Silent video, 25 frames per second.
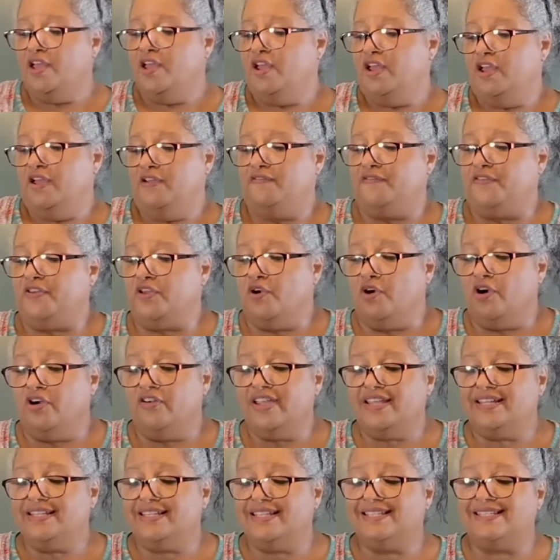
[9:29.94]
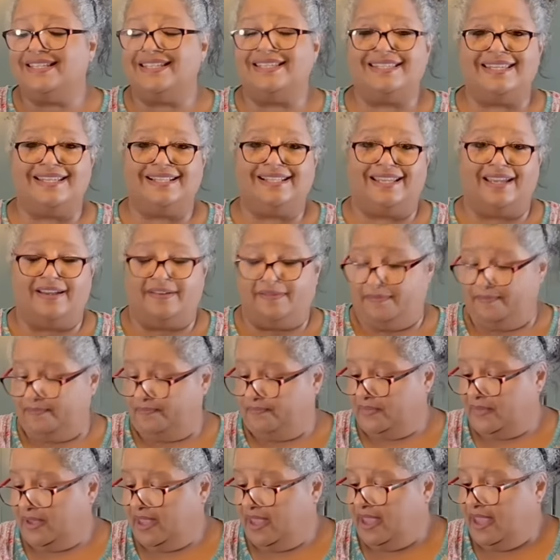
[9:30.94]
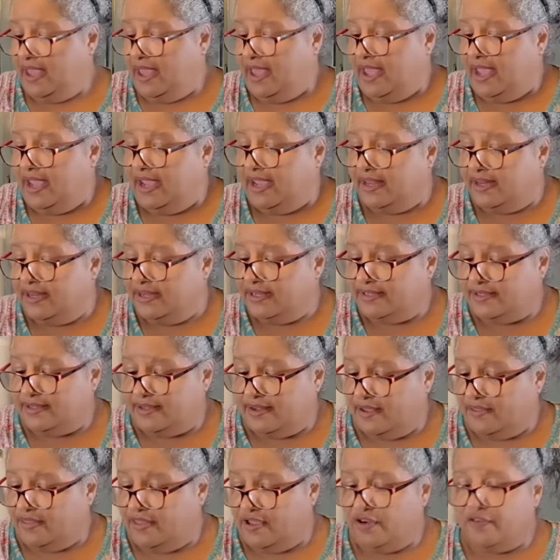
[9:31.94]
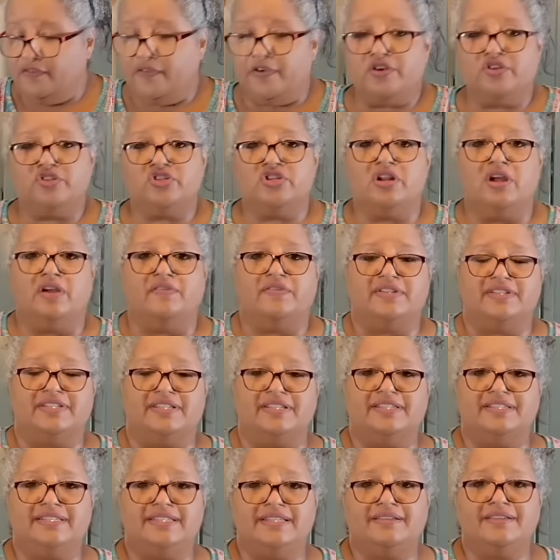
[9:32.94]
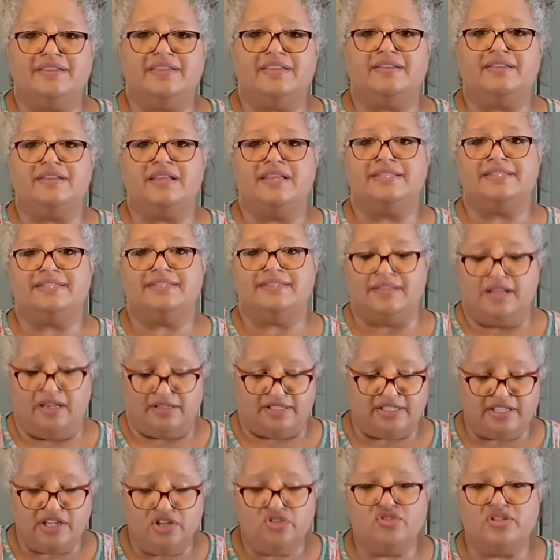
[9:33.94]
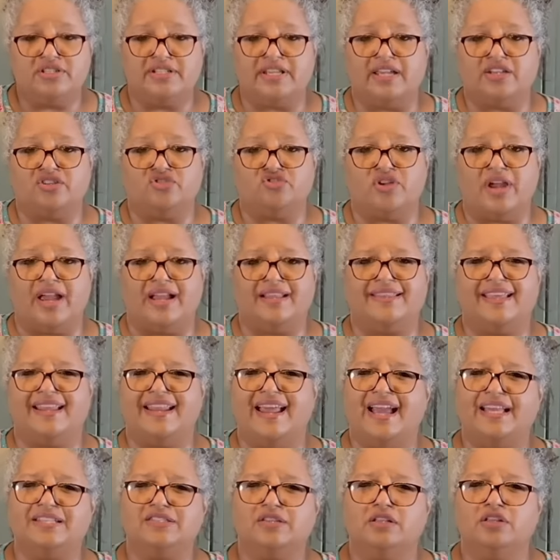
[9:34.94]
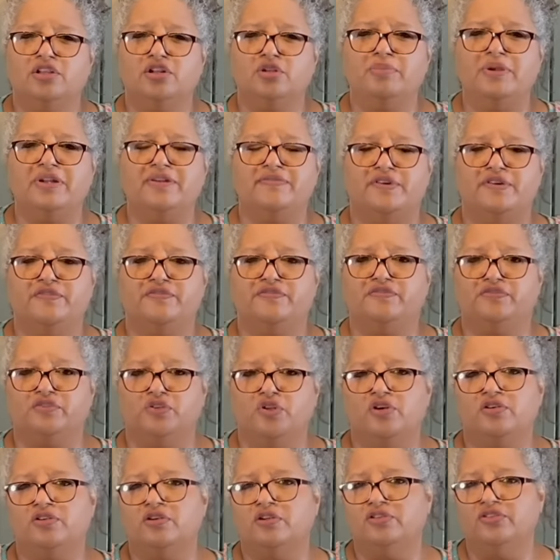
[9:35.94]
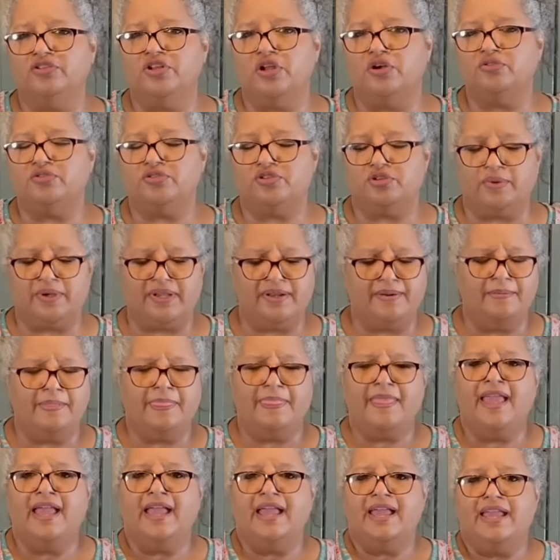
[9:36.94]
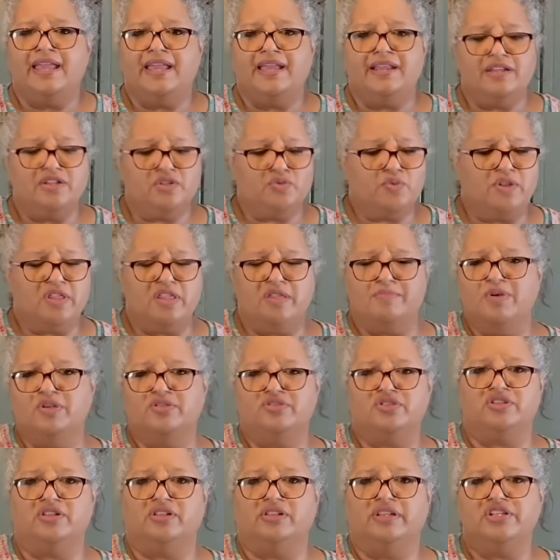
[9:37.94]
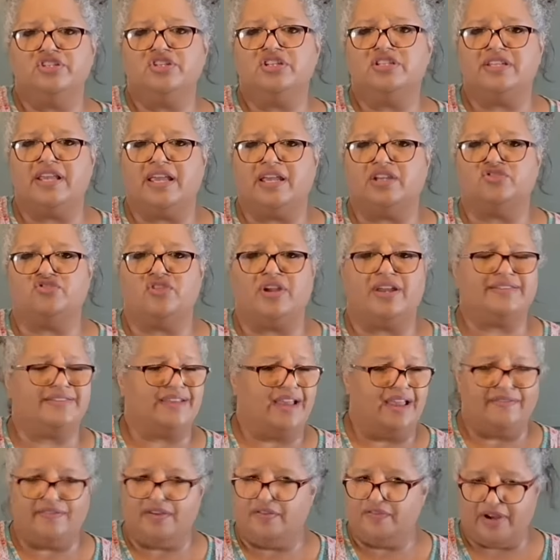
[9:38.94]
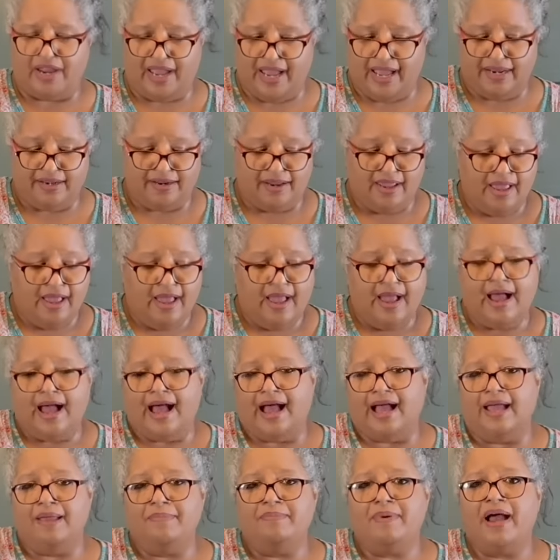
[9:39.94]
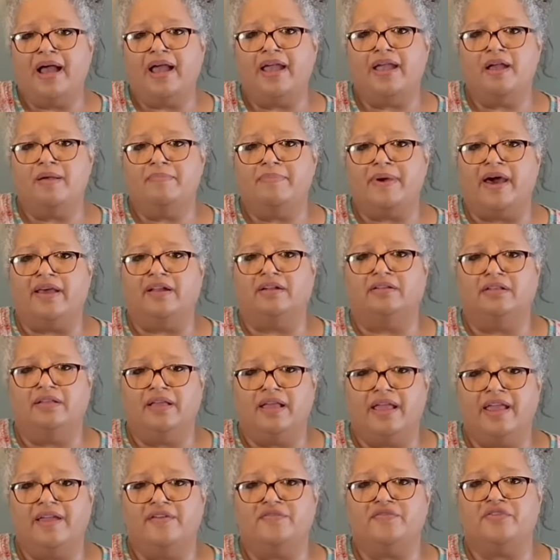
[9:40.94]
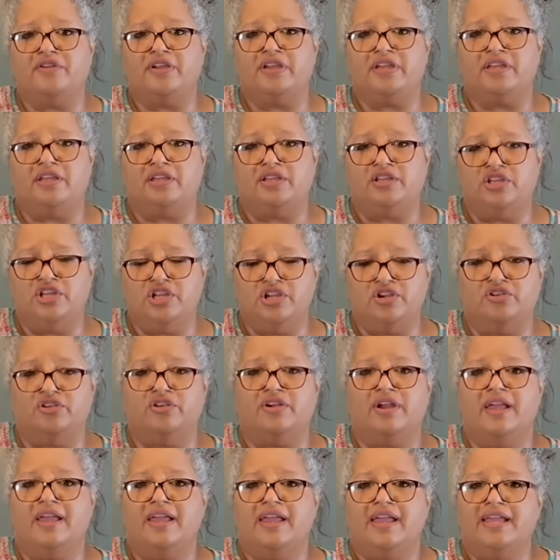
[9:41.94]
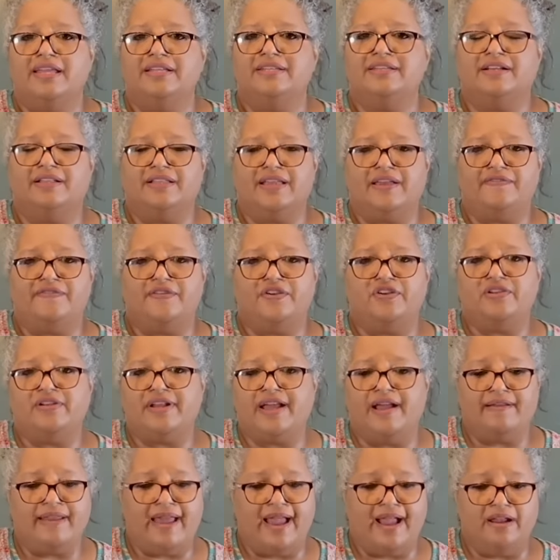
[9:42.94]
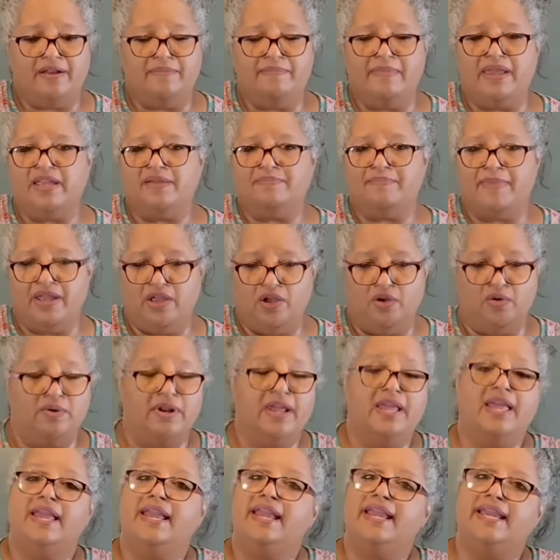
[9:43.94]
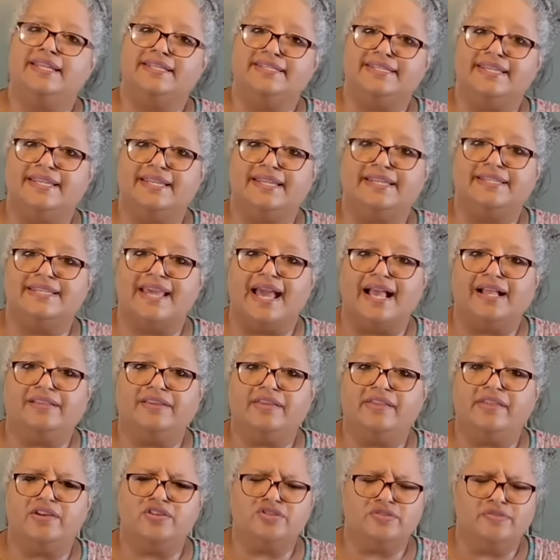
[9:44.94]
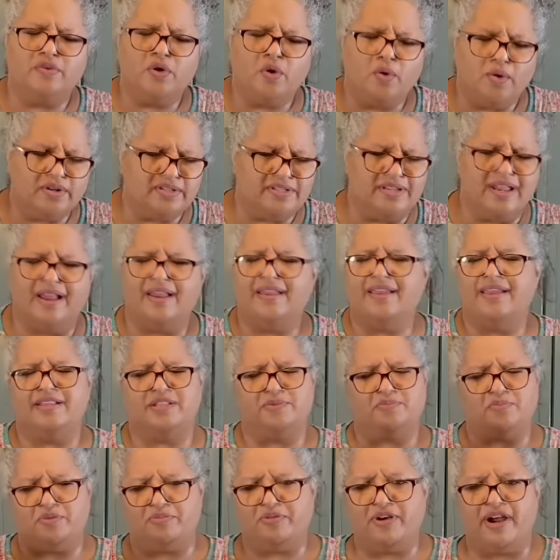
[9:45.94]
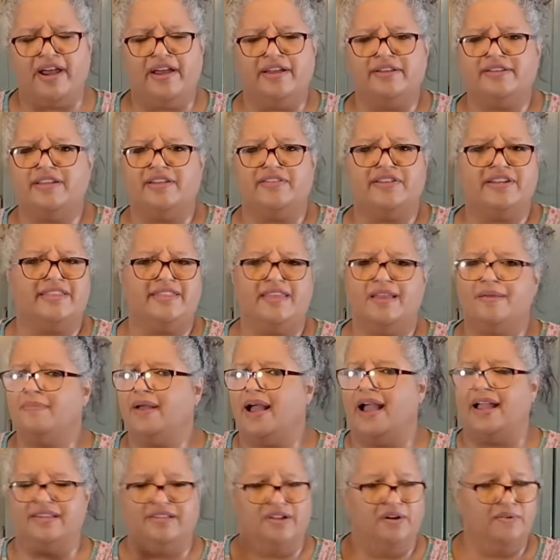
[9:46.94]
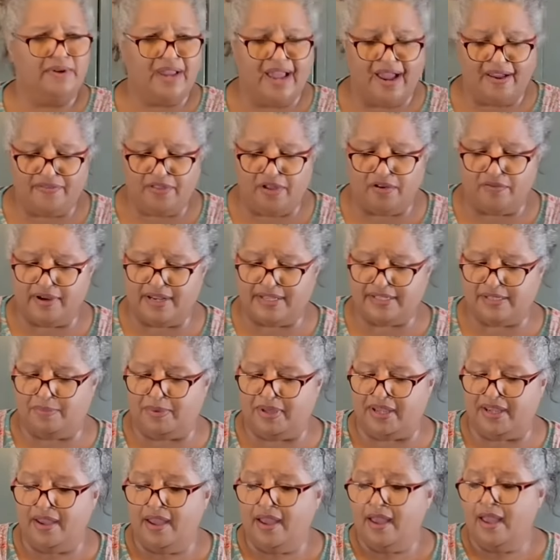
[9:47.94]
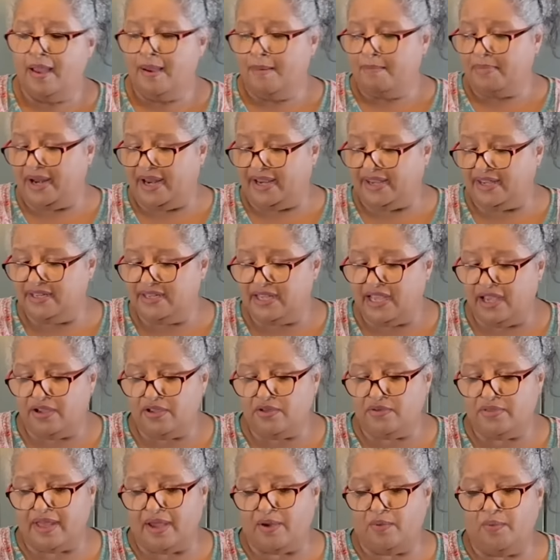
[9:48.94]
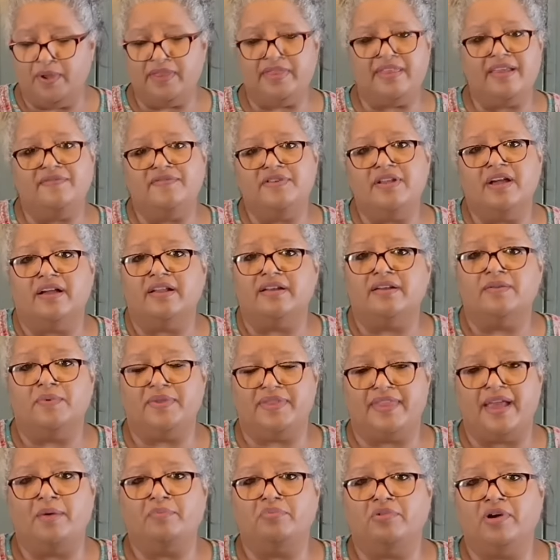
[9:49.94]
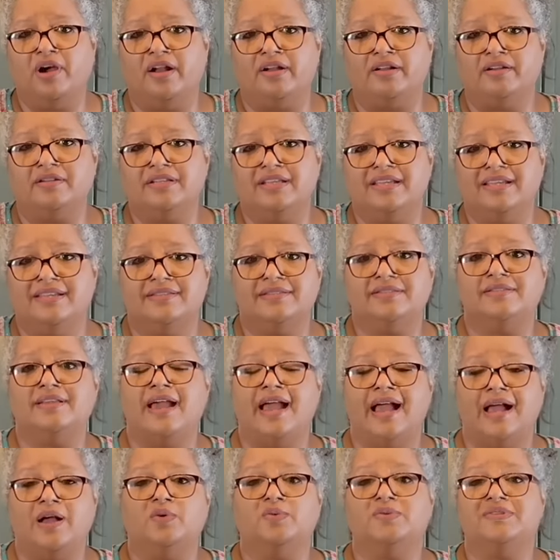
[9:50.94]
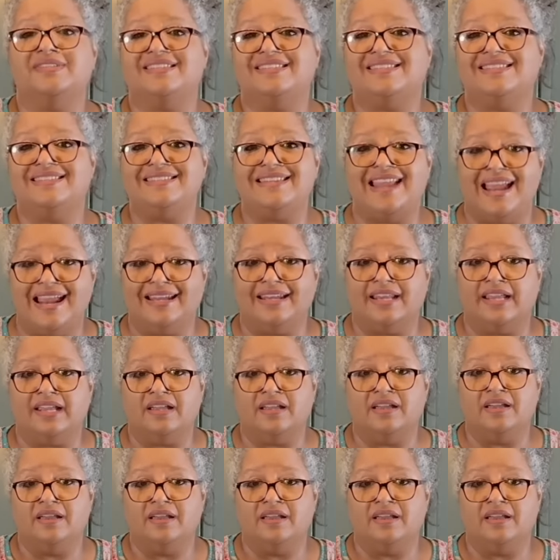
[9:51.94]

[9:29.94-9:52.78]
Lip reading: Fiori di Sicilia. It is their version of a Sicilian citrus extract that has a little bit of a floral note to it. It is one of the most delicious extracts I've ever had. I buy a bottle every year until I figured out how to make my own. Is it exactly theirs? Of course not. It's proprietary to them. I don't have their recipe, but I can tell you that what they've done with that product is outstanding.